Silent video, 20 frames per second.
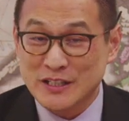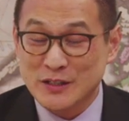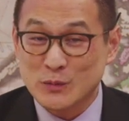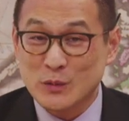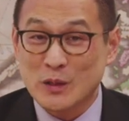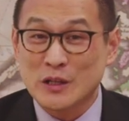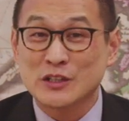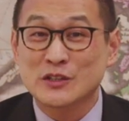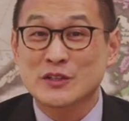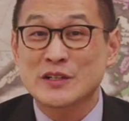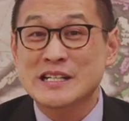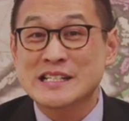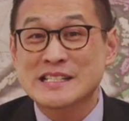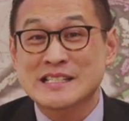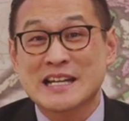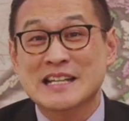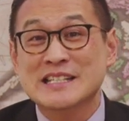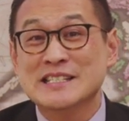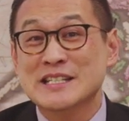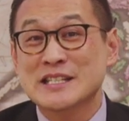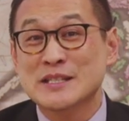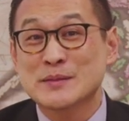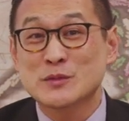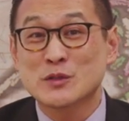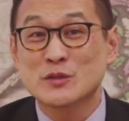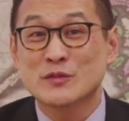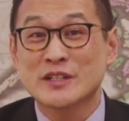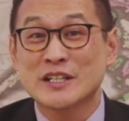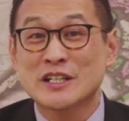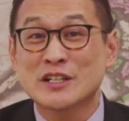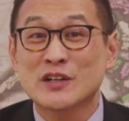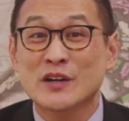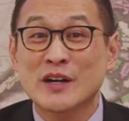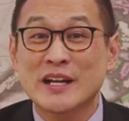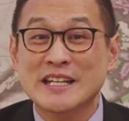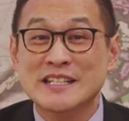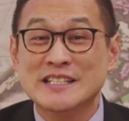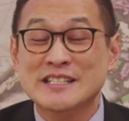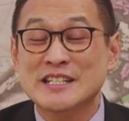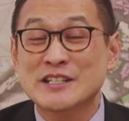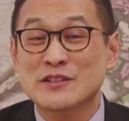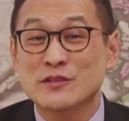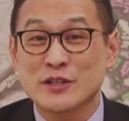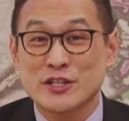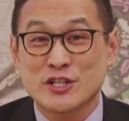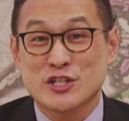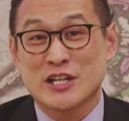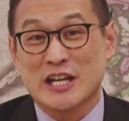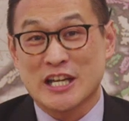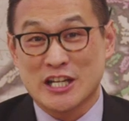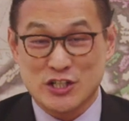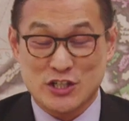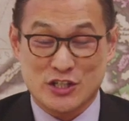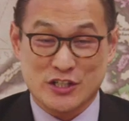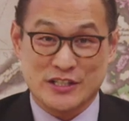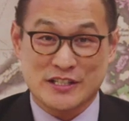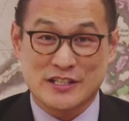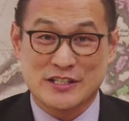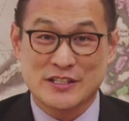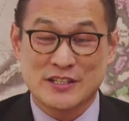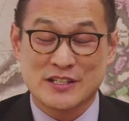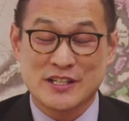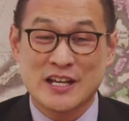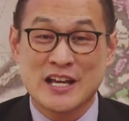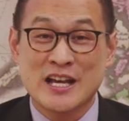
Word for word: while criticizing the movie Crazy Rich Asians.